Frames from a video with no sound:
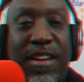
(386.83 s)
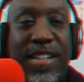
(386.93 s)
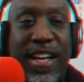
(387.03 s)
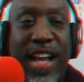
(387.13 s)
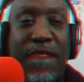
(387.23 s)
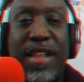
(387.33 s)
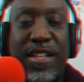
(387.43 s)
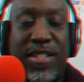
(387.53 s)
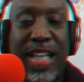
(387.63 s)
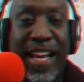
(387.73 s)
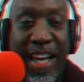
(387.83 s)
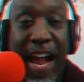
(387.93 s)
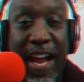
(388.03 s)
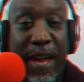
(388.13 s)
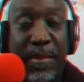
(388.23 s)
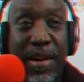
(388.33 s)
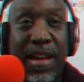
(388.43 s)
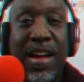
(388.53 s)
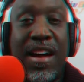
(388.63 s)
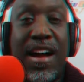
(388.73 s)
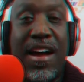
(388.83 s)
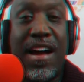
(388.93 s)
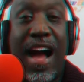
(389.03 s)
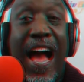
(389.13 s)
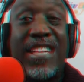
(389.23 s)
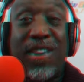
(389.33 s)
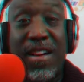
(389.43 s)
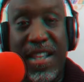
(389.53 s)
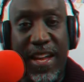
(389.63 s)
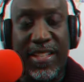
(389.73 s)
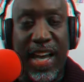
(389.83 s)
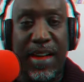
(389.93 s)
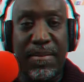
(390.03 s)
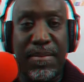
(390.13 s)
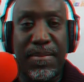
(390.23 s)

second half of that game, I started the next game.